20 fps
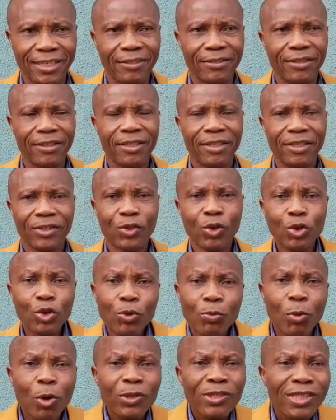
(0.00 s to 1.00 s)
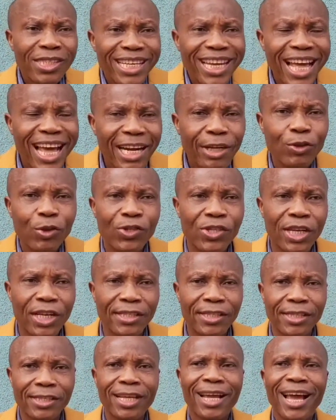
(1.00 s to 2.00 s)
So you must learn those
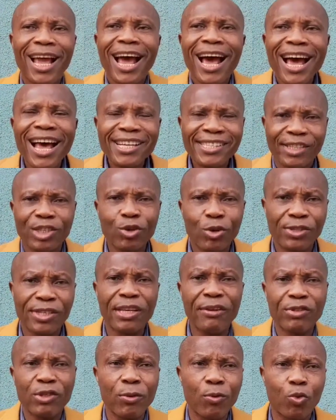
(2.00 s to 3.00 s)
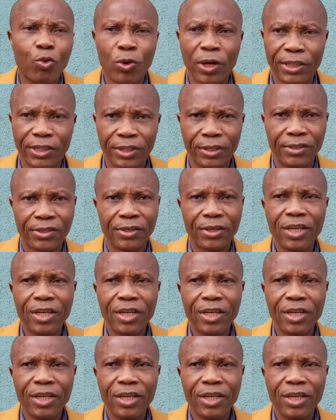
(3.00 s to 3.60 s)
lessons. Ask yourself some questions.